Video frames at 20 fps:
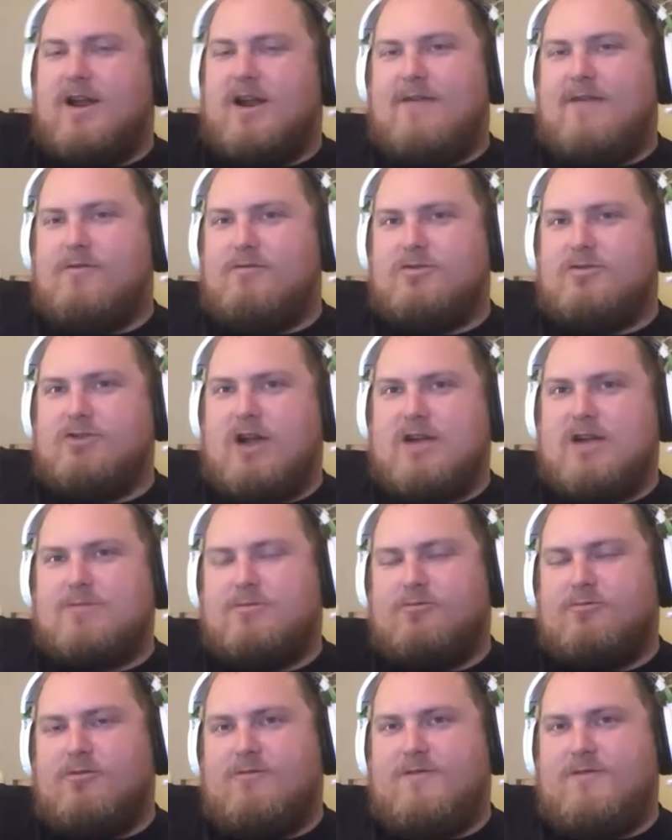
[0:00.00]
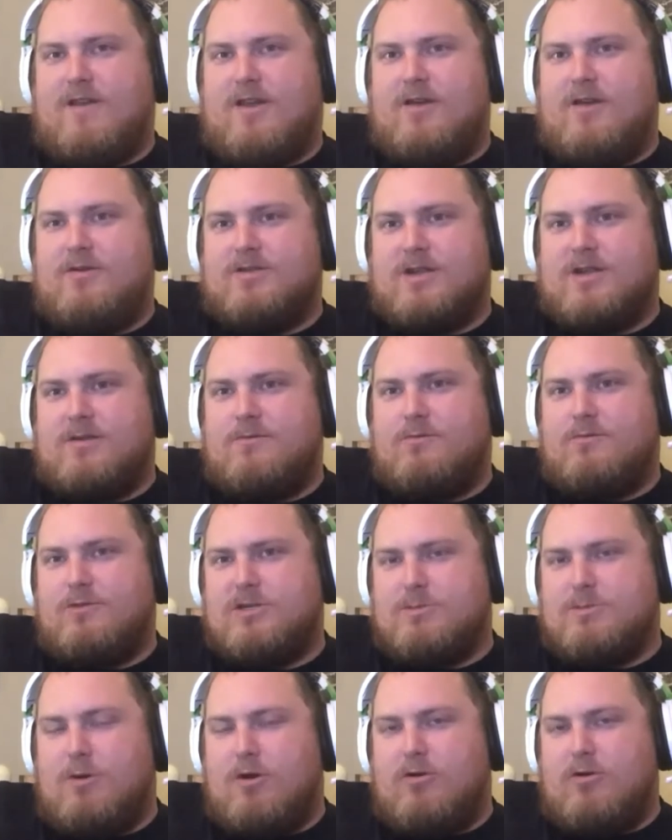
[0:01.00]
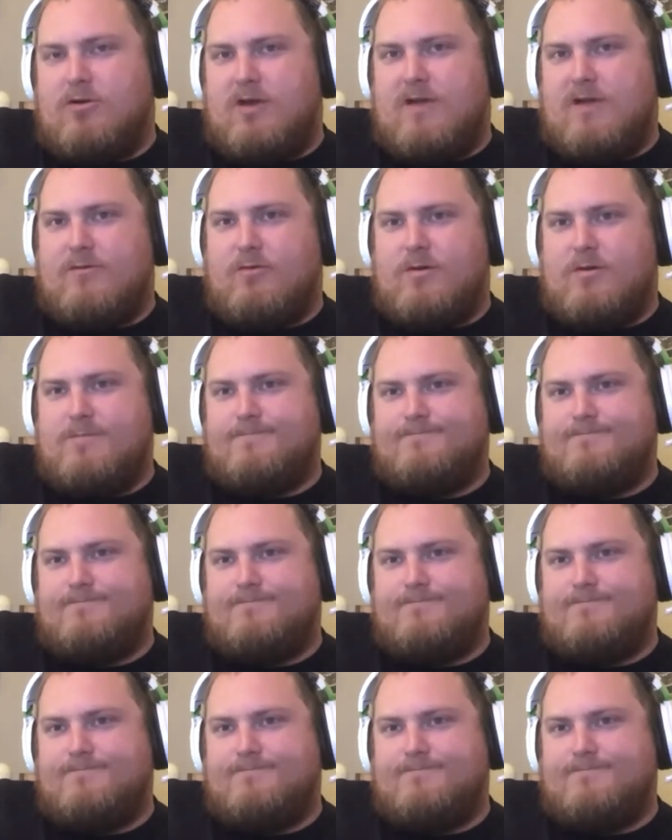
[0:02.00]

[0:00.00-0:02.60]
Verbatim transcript: have a retractable roof like Houston. We're smarter than everyone.